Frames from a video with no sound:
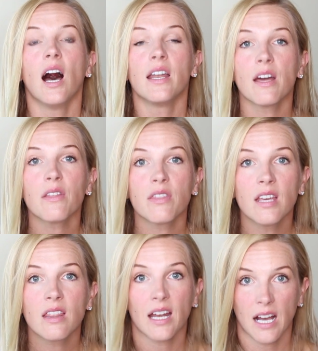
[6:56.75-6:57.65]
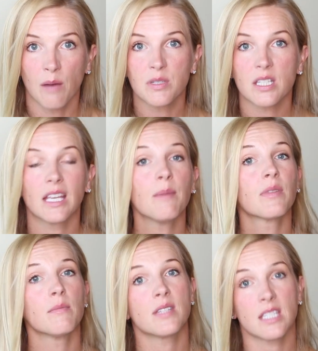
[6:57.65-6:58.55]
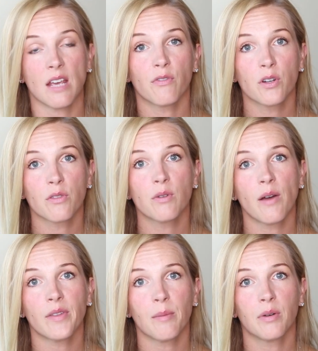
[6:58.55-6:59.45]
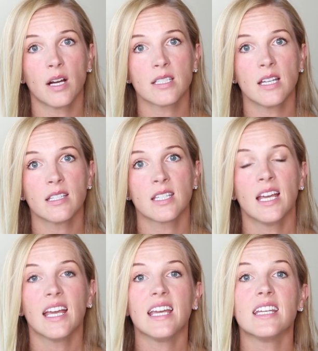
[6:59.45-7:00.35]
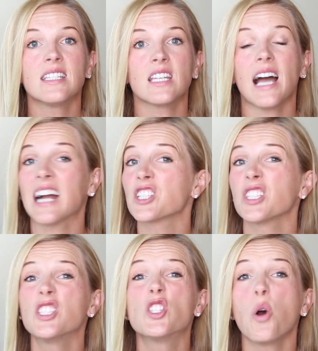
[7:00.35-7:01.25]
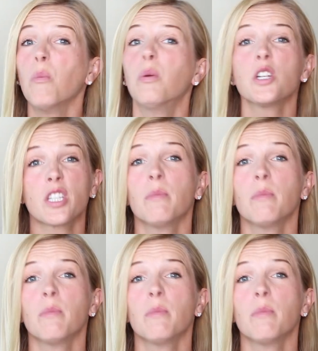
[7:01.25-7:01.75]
Another thing that helps keep them safer throughout that process is actually don't push